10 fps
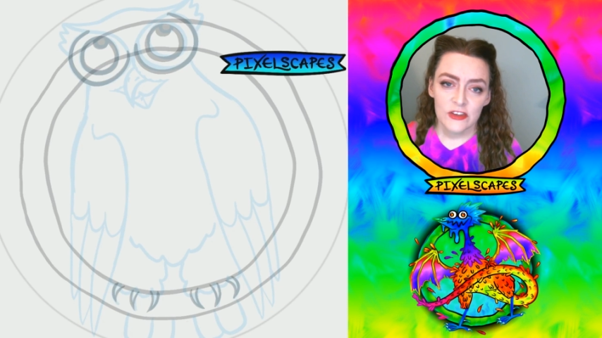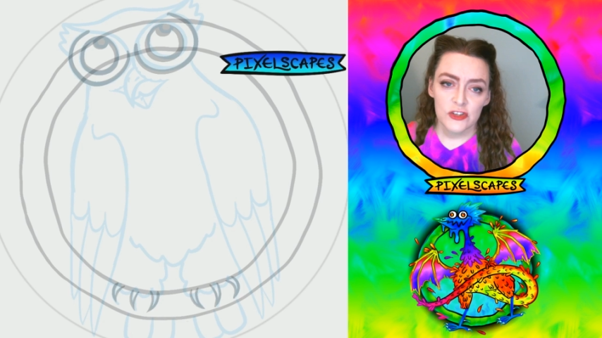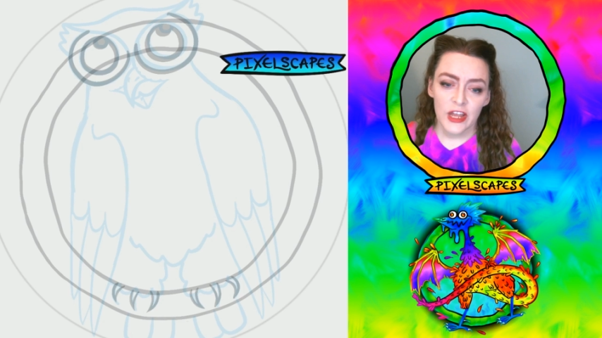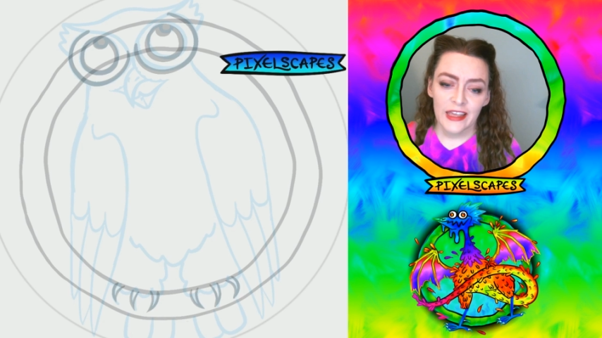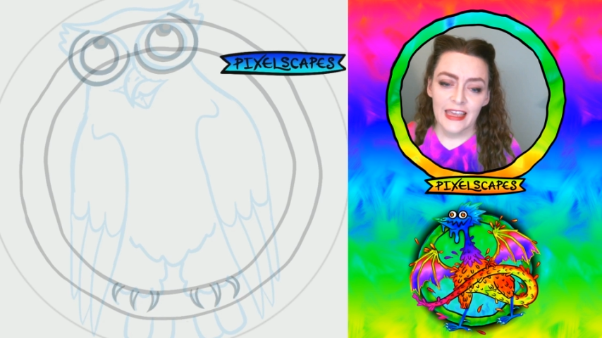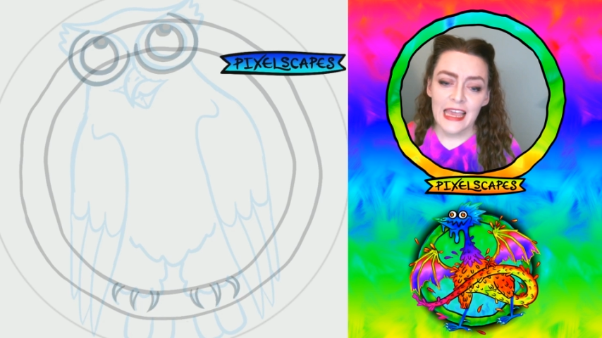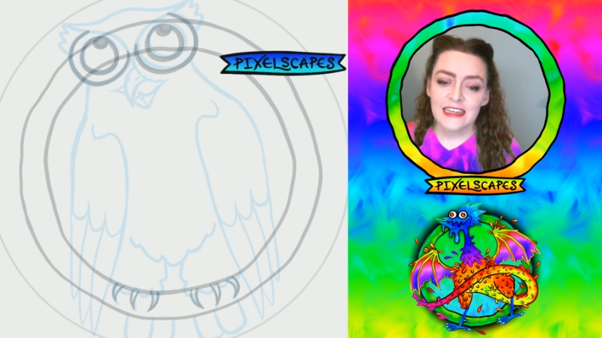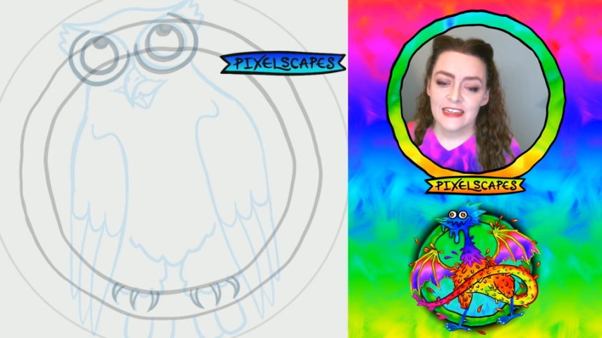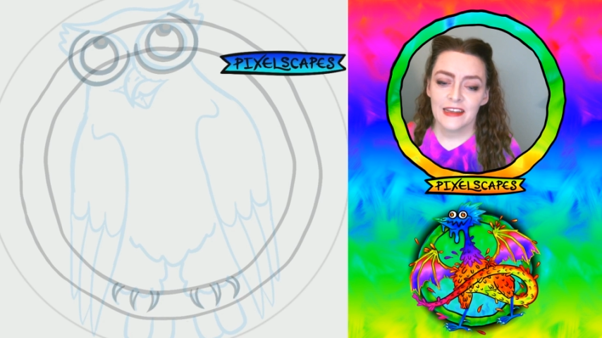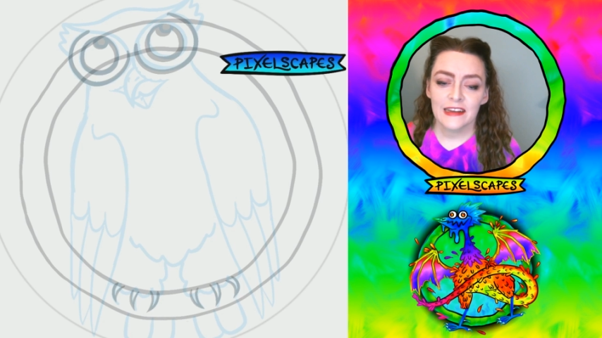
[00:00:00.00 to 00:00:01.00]

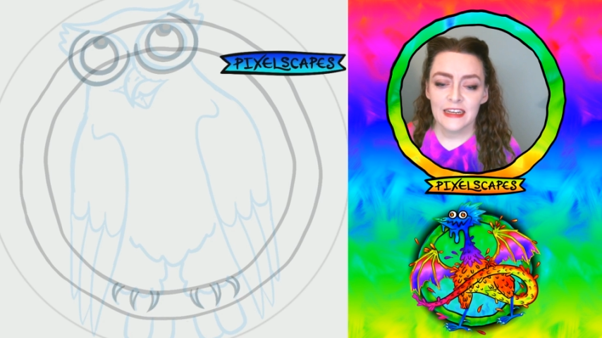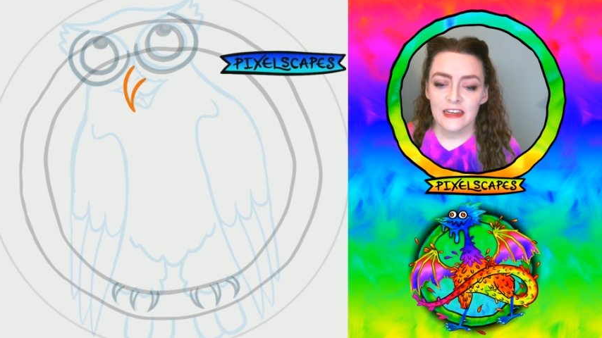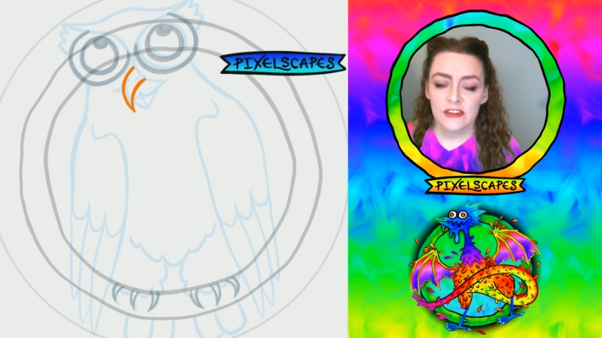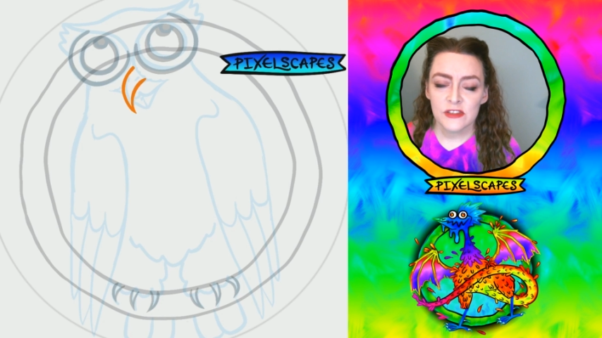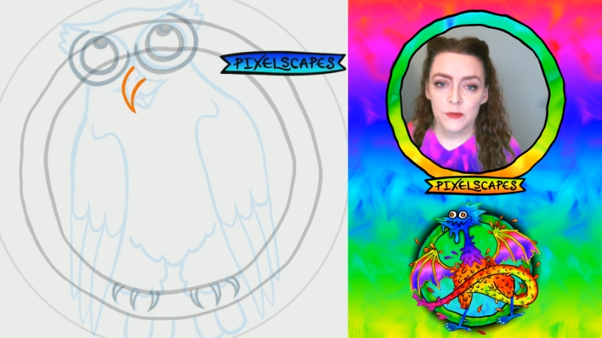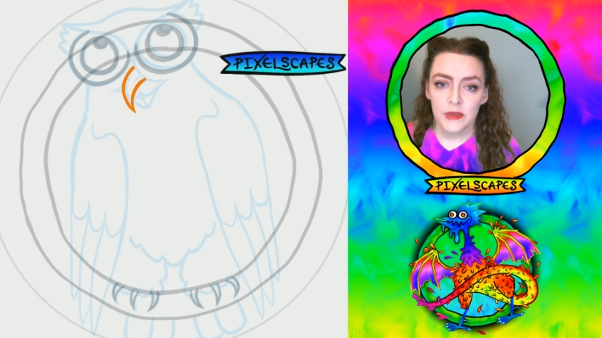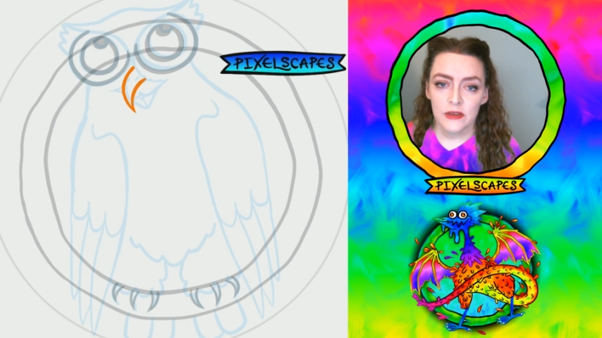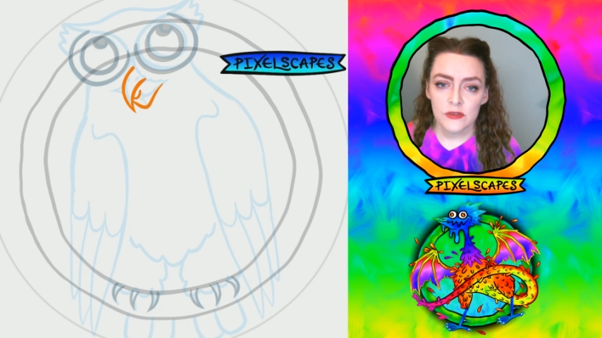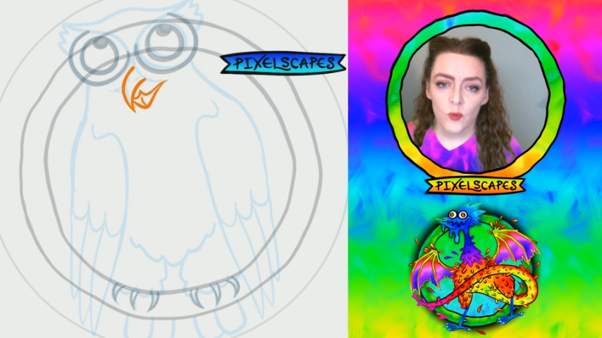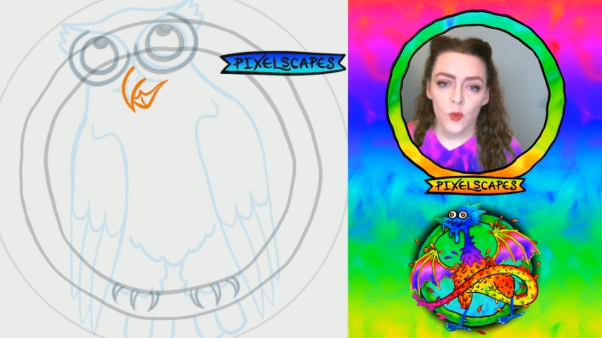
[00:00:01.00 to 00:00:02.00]
Gigantic eyes,
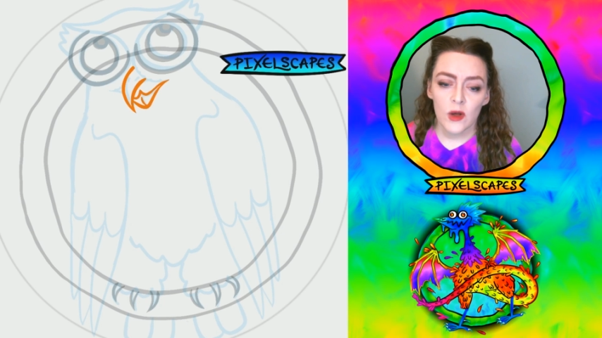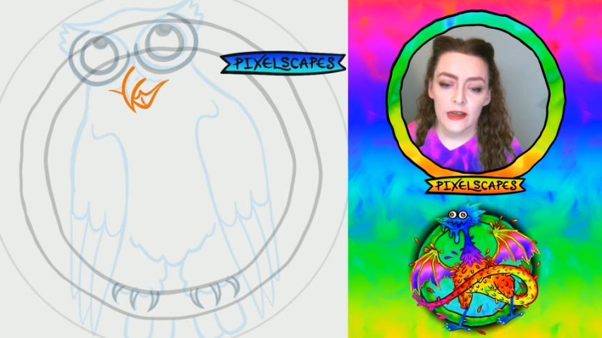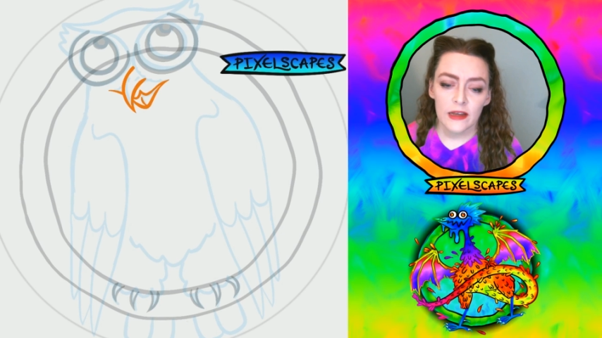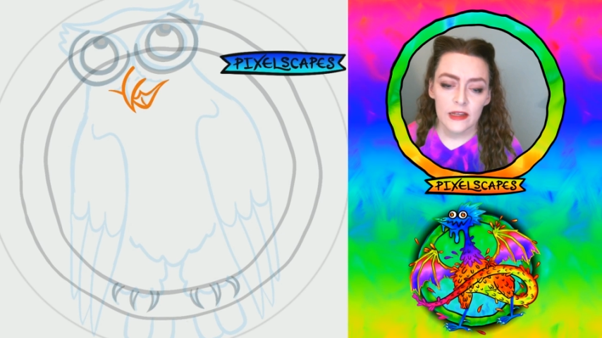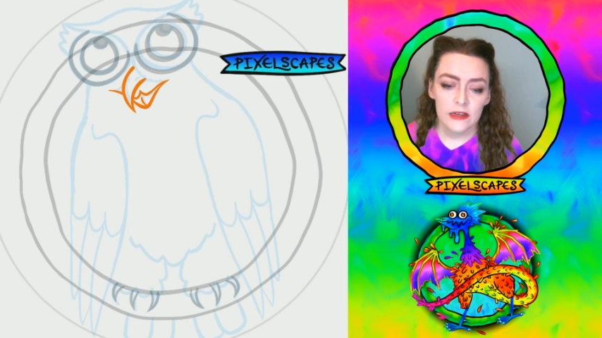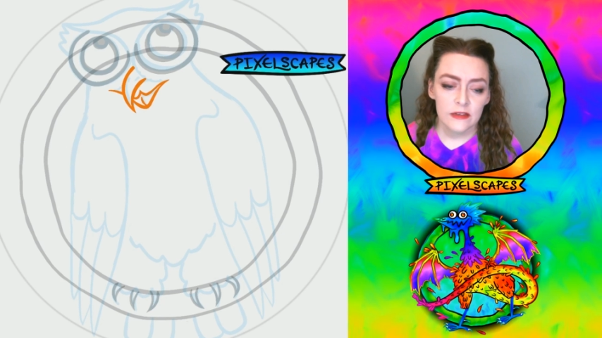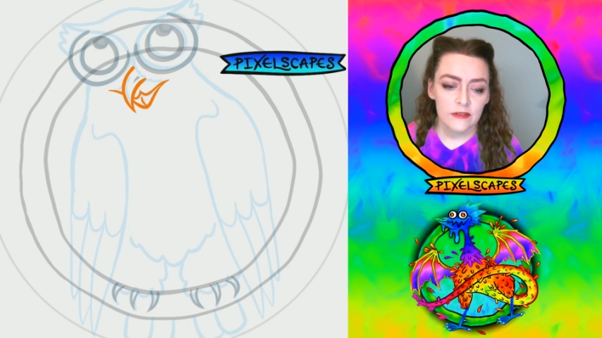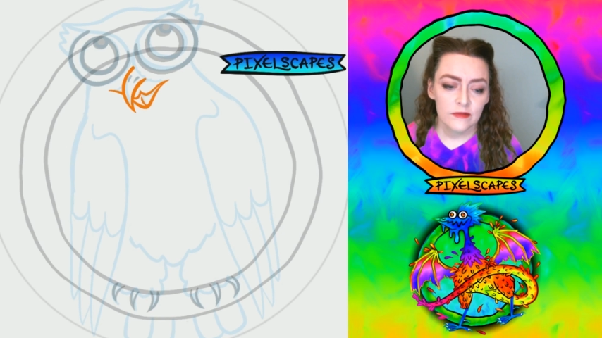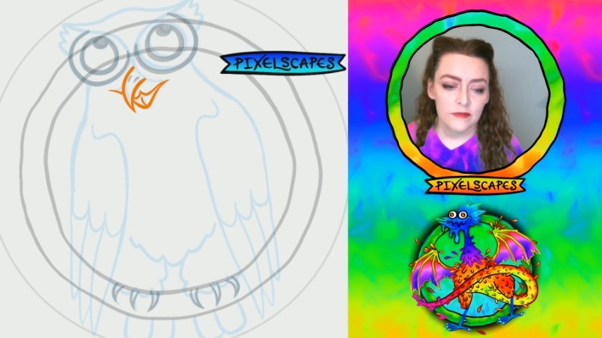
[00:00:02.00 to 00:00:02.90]
because why not?